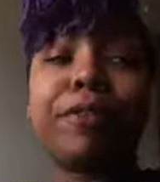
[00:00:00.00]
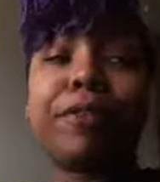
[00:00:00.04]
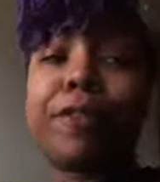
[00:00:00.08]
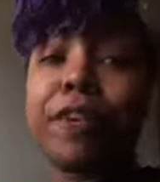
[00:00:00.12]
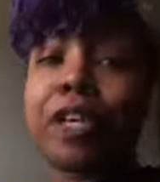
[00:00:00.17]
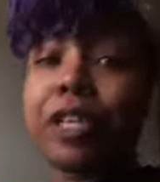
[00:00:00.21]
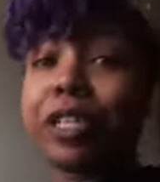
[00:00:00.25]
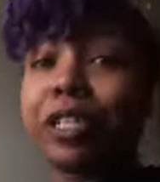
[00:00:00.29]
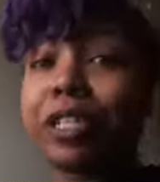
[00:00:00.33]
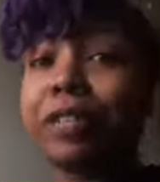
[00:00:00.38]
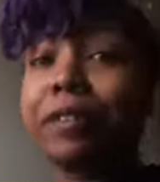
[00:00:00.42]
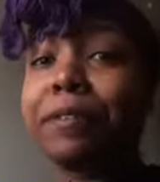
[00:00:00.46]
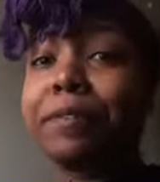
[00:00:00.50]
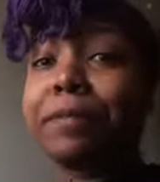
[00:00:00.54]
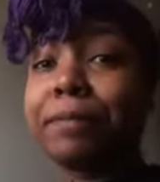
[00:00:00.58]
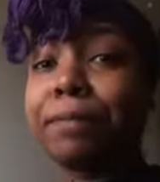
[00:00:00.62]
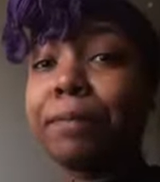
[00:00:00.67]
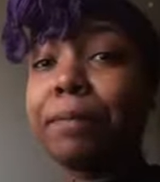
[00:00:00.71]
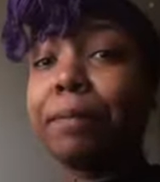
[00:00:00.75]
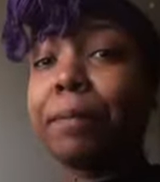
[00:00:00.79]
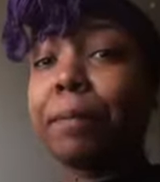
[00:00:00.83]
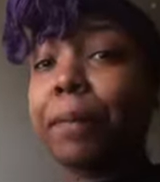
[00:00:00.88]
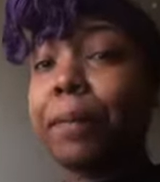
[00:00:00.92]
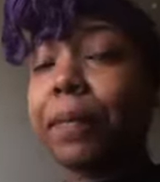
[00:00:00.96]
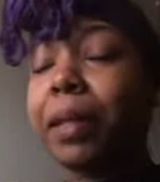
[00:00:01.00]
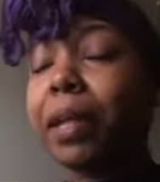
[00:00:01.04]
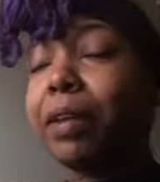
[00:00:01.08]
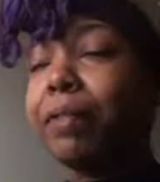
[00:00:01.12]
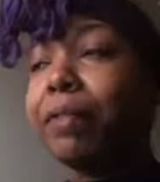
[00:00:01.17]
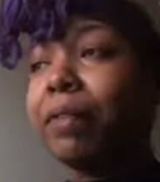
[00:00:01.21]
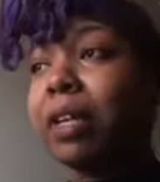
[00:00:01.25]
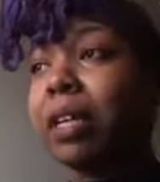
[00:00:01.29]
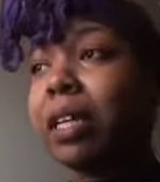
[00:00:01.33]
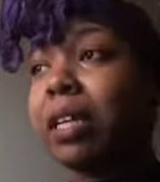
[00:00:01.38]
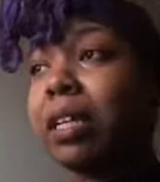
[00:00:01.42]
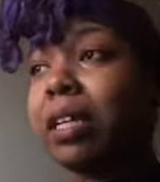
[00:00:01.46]
refreshing.
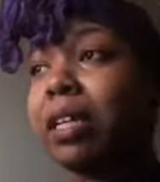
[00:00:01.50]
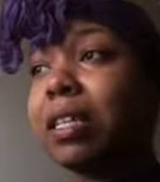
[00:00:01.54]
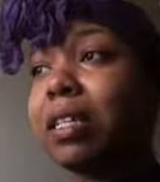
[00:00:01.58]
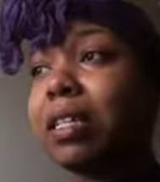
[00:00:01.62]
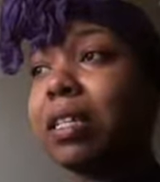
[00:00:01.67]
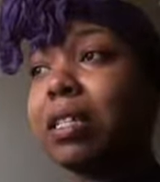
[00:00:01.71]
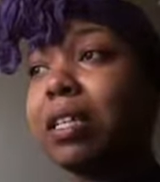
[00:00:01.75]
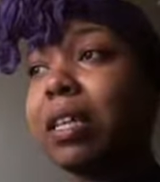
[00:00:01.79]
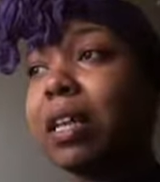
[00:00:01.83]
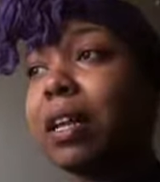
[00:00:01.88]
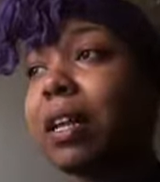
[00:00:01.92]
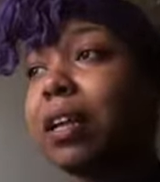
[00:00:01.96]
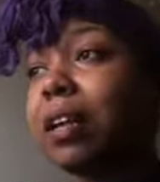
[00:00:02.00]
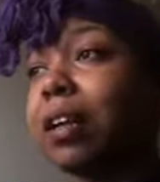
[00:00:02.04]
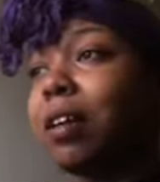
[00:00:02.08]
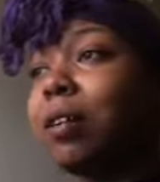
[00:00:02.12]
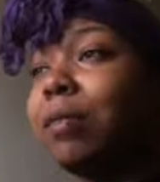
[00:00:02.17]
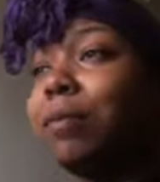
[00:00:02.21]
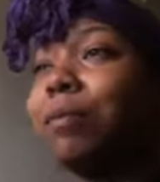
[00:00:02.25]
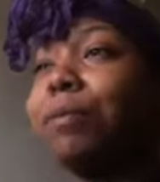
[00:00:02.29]
It really is. Like,